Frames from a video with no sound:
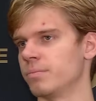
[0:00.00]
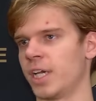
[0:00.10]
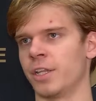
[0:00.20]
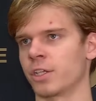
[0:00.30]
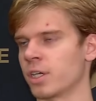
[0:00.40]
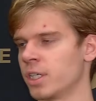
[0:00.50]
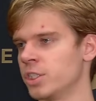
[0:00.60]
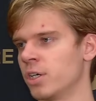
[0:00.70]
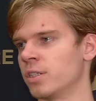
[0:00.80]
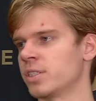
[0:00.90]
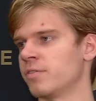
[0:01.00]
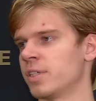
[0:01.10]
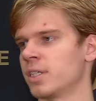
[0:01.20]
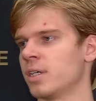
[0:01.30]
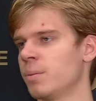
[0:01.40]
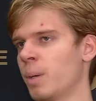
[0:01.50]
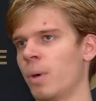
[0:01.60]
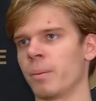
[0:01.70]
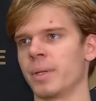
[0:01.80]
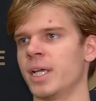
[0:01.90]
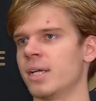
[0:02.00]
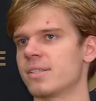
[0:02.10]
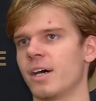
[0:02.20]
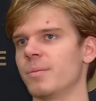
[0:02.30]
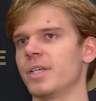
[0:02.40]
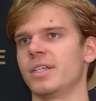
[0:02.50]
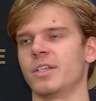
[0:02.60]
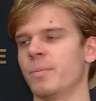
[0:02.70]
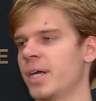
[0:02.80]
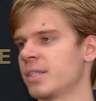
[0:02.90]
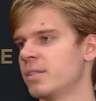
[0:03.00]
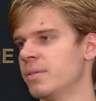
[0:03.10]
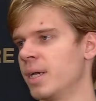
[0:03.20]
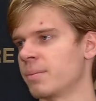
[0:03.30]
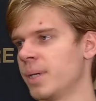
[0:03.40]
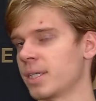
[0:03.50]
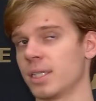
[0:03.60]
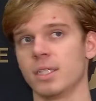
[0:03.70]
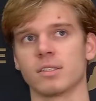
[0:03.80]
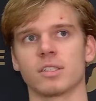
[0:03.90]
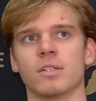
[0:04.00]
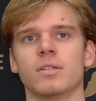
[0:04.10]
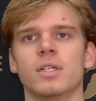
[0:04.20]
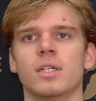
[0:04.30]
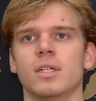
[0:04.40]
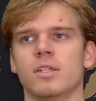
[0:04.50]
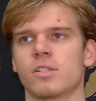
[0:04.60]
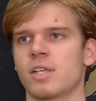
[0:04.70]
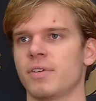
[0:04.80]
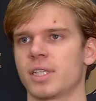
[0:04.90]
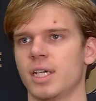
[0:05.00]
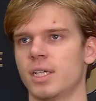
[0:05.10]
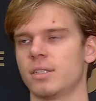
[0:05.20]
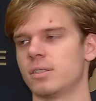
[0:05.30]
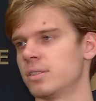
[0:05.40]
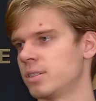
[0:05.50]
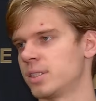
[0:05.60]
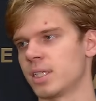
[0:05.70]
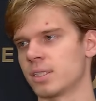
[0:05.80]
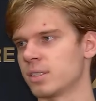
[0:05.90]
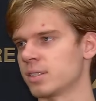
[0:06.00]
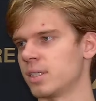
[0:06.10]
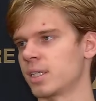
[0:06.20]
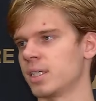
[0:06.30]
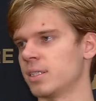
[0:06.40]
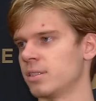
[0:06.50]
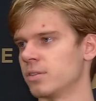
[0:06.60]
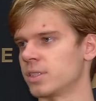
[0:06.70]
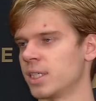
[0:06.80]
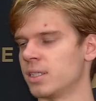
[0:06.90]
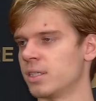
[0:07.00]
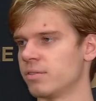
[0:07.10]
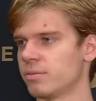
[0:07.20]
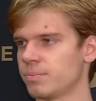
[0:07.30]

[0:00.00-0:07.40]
hand in the cookie jar, stuff like my mom and my dad taught me, you know, back then. So just stuff like that, and staying consistent, I can't, you know, say it enough.